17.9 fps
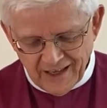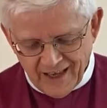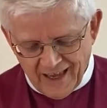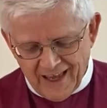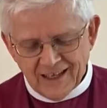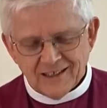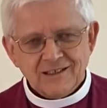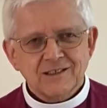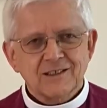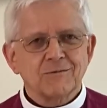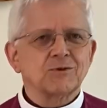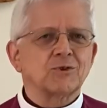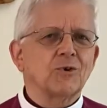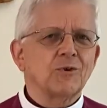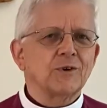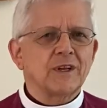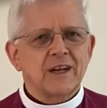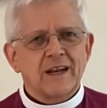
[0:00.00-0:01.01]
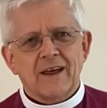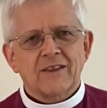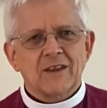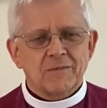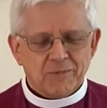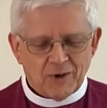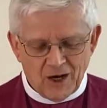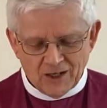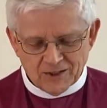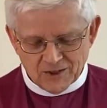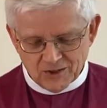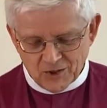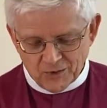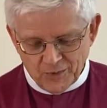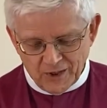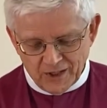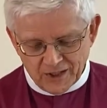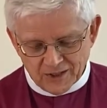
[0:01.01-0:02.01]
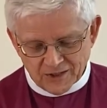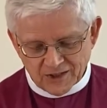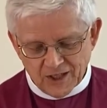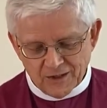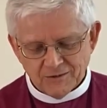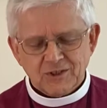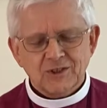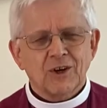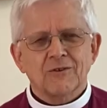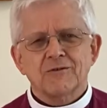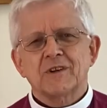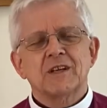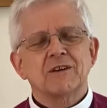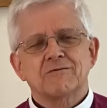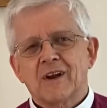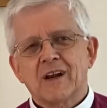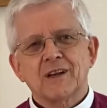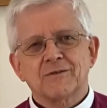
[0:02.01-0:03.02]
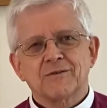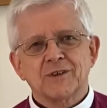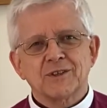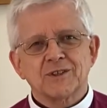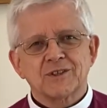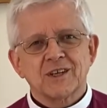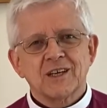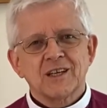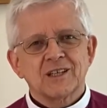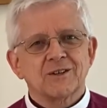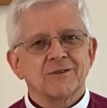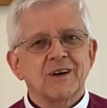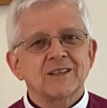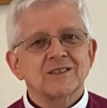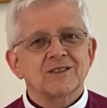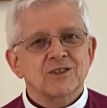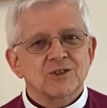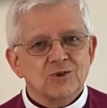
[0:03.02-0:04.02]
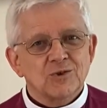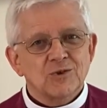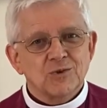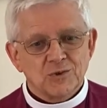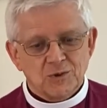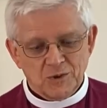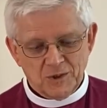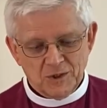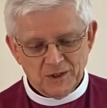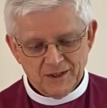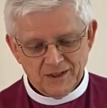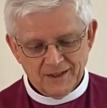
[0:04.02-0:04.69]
and it was all in another part of the world, so it's not really relevant to us at all.